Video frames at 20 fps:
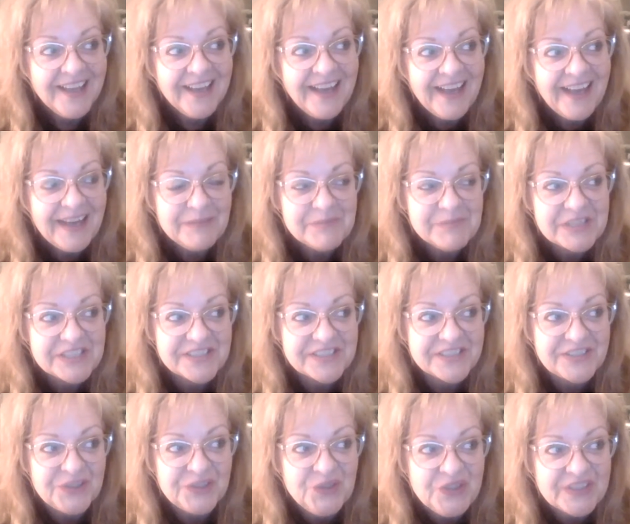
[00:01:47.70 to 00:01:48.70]
I'm just
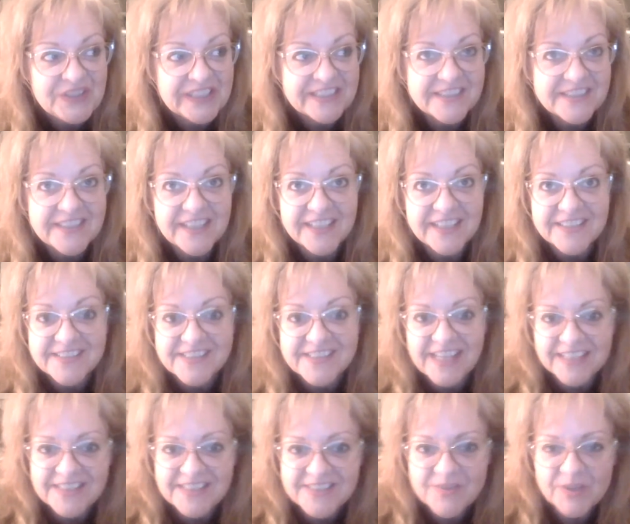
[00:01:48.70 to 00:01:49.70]
doing this because
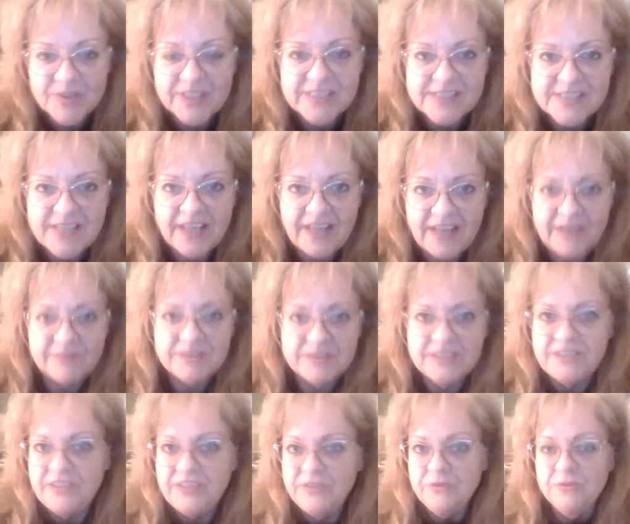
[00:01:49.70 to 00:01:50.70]
that's what I said I would
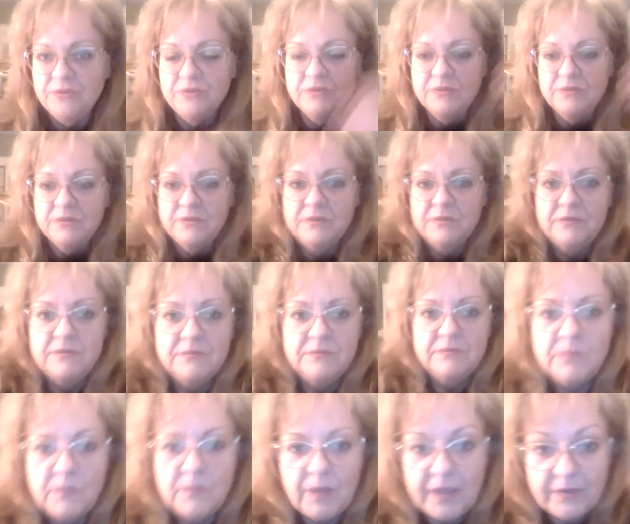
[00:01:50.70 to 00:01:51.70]
do.
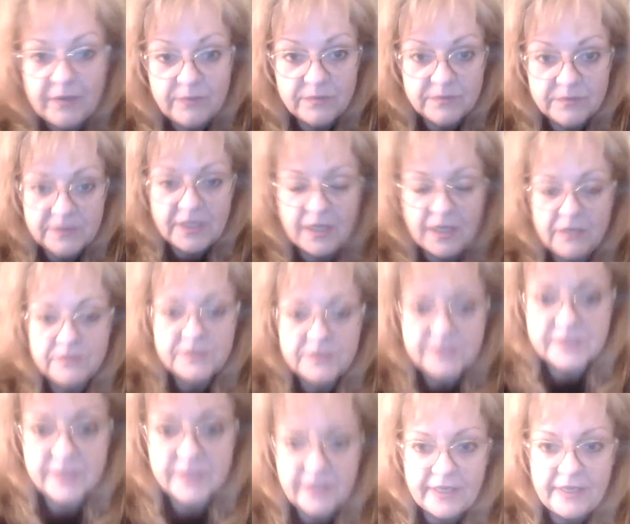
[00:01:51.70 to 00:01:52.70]
I don't. How's the
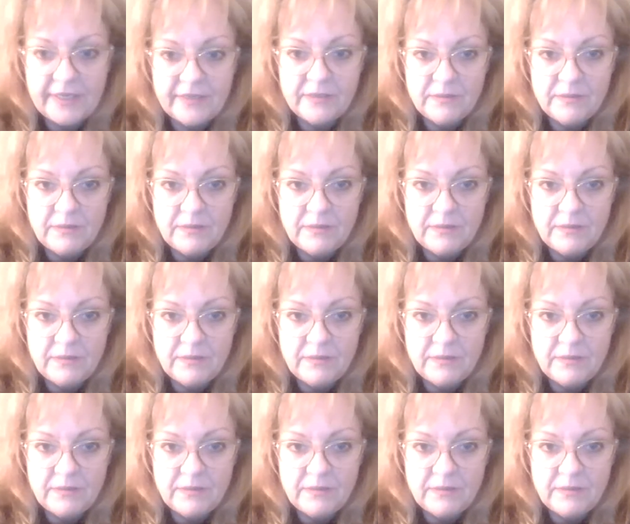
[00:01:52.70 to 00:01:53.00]
camera?